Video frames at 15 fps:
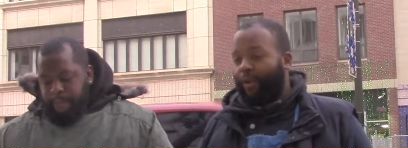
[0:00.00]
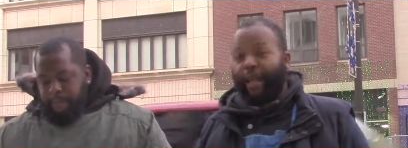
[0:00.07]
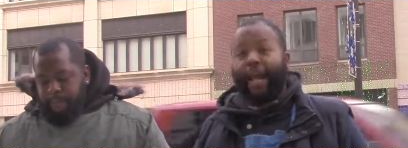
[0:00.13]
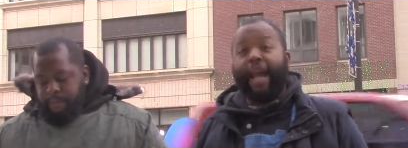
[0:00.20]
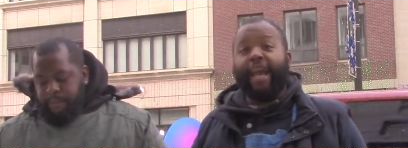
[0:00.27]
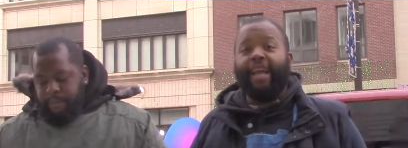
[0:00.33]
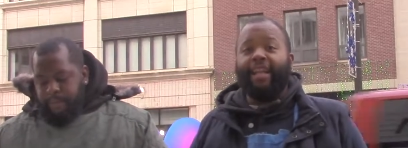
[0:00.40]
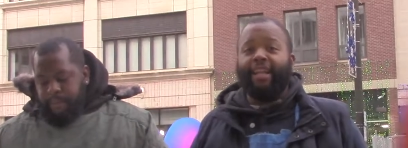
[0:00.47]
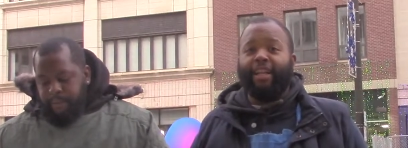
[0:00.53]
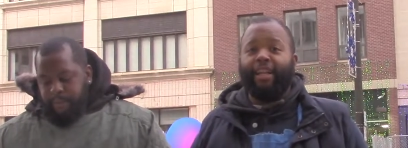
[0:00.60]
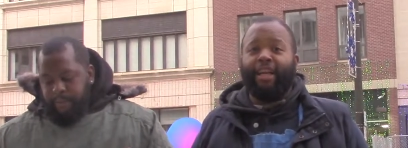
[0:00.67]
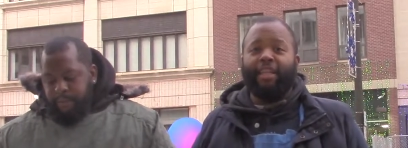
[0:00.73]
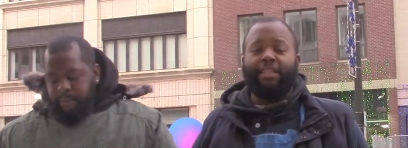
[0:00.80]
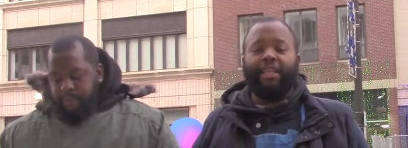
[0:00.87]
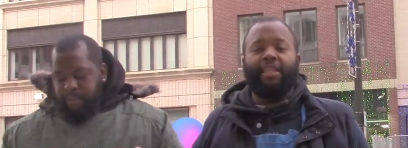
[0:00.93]
Speaker 1: The eight.
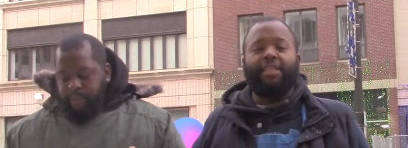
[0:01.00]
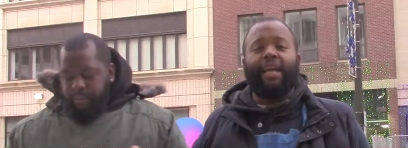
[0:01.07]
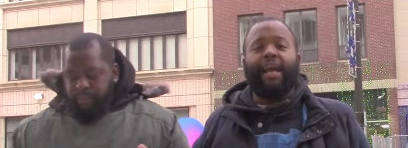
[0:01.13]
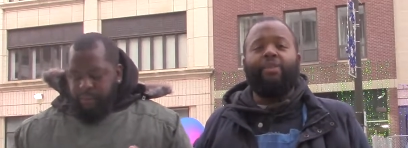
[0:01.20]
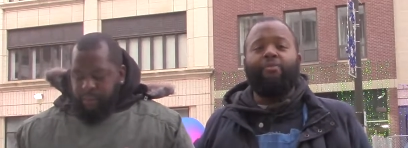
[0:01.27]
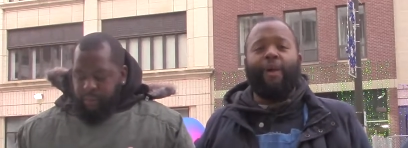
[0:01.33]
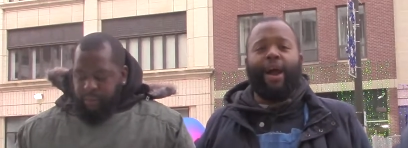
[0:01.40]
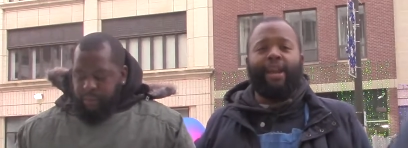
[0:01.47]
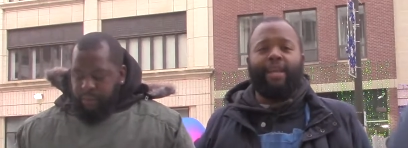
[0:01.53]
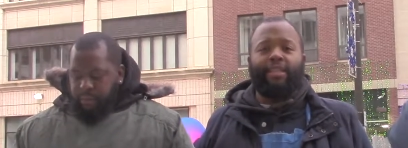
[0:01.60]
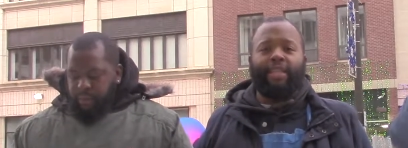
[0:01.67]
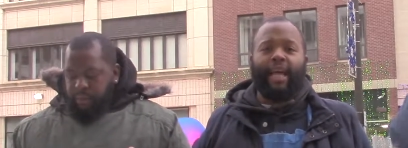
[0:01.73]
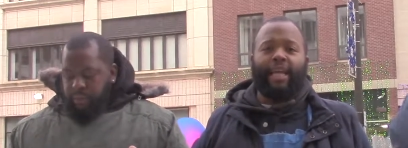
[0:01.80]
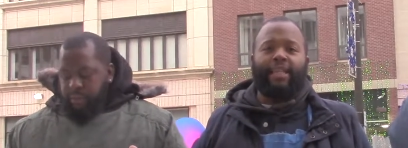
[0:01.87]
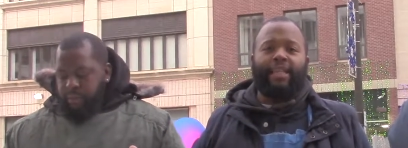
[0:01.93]
It's, it's ironic
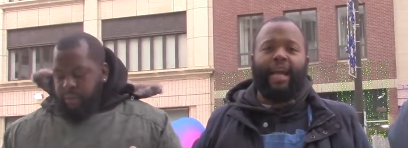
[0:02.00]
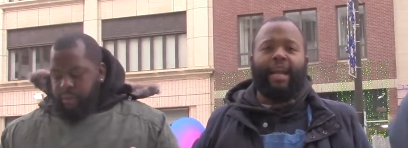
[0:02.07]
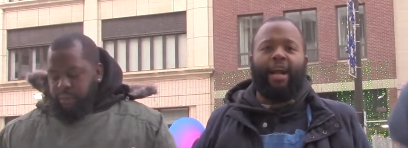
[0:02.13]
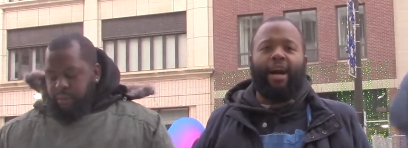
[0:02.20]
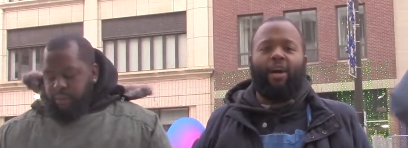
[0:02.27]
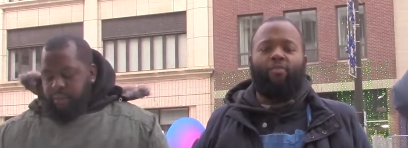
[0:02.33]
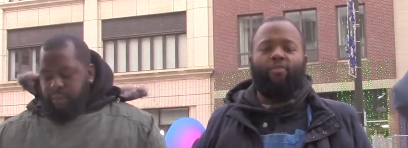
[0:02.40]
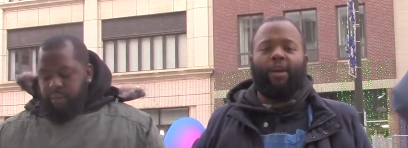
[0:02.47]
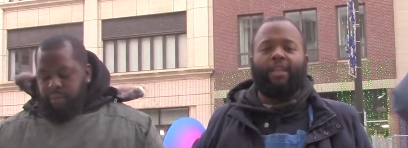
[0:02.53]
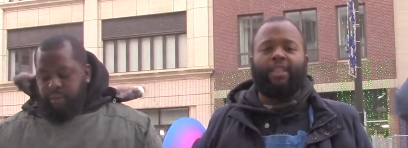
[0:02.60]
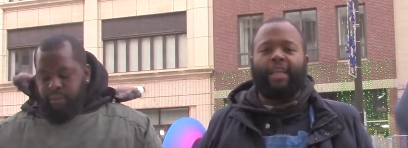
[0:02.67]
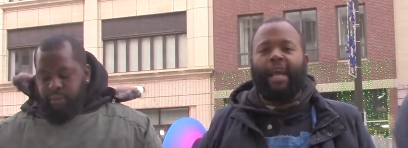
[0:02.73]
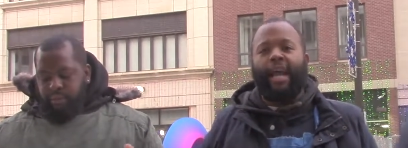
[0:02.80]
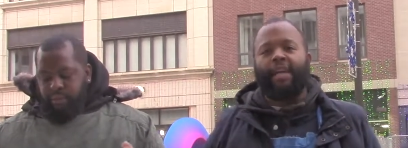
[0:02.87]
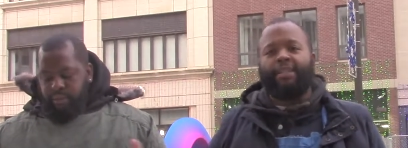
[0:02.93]
that, that uh,
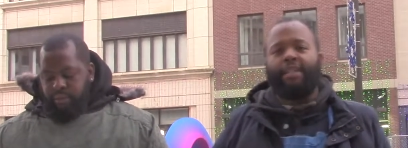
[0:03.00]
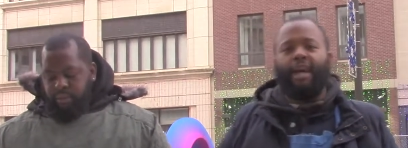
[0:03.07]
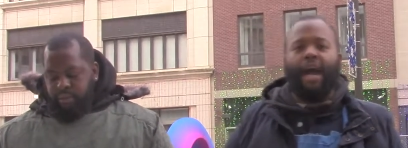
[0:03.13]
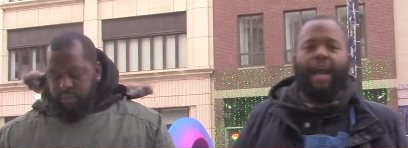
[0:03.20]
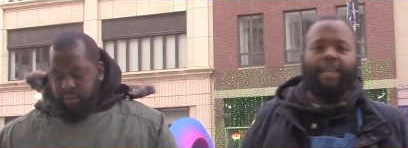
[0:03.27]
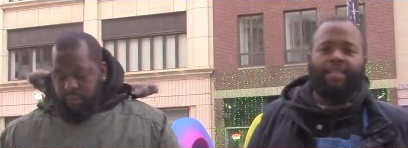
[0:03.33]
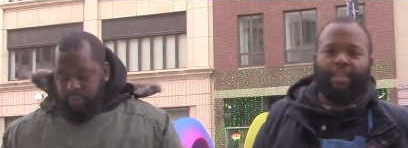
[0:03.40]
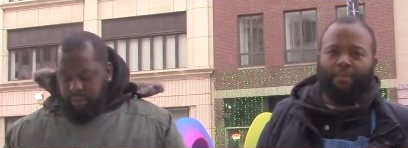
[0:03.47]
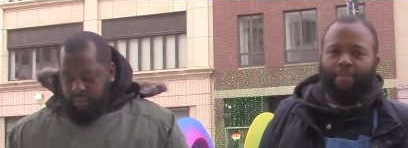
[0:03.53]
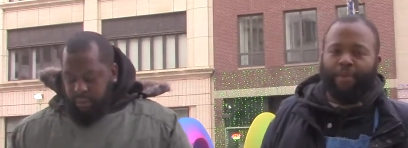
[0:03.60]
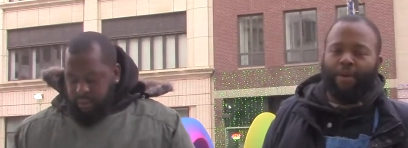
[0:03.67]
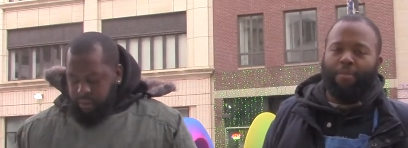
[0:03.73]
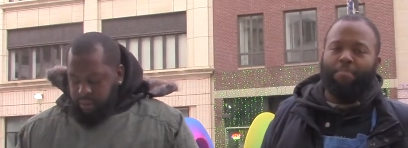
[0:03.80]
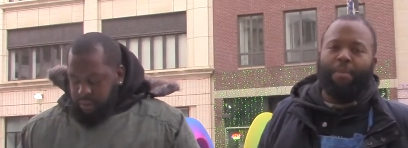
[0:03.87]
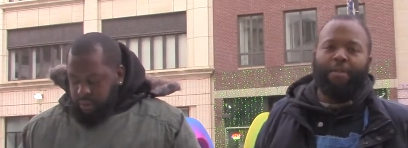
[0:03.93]
Russia has an
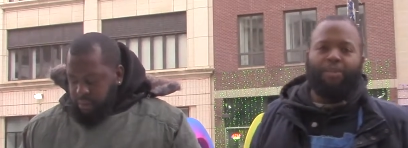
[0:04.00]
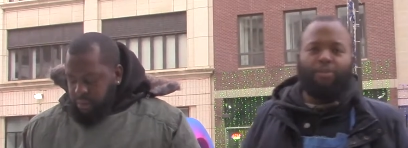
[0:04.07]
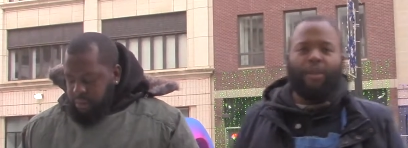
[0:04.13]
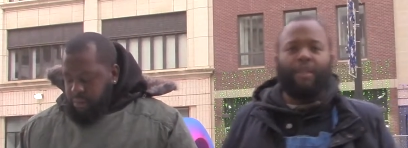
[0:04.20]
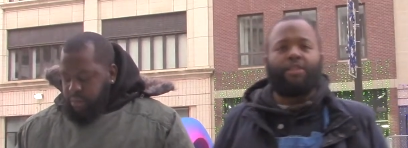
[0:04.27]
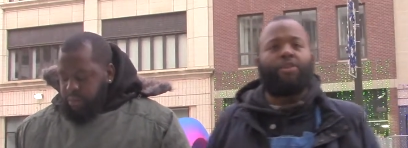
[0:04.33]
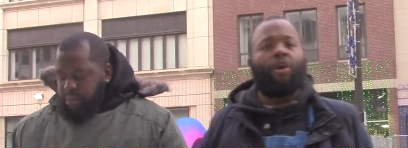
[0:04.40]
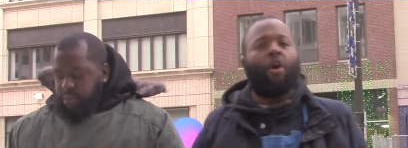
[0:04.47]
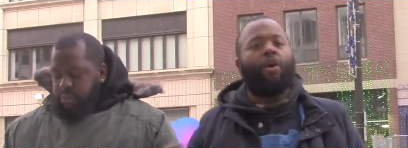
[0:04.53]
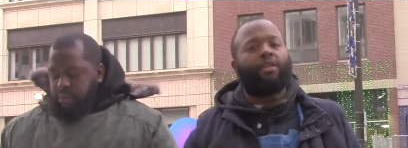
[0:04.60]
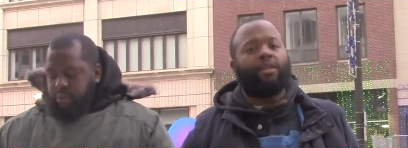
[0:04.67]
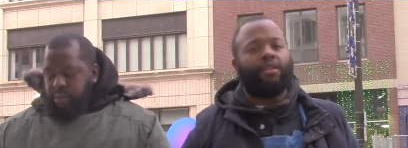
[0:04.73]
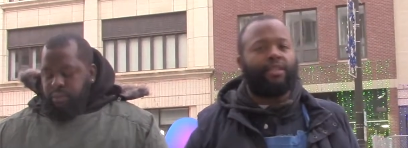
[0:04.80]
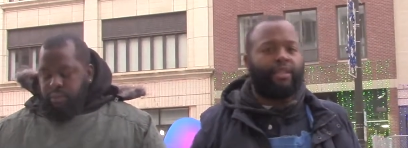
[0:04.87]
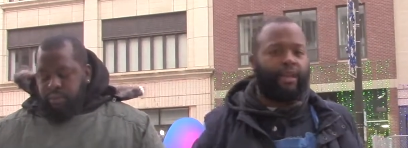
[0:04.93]
ICBM missile that's called
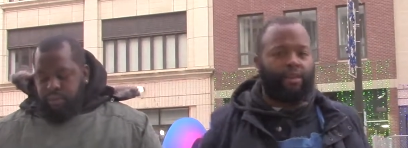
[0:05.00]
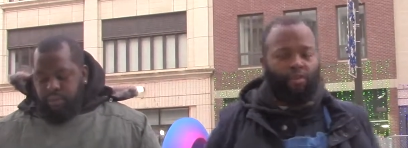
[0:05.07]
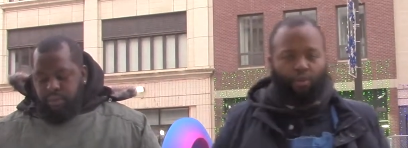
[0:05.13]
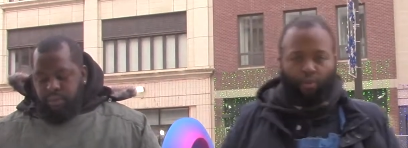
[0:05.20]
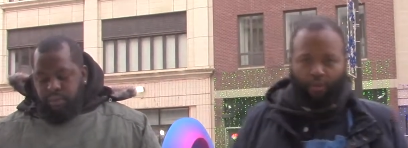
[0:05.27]
the sickle.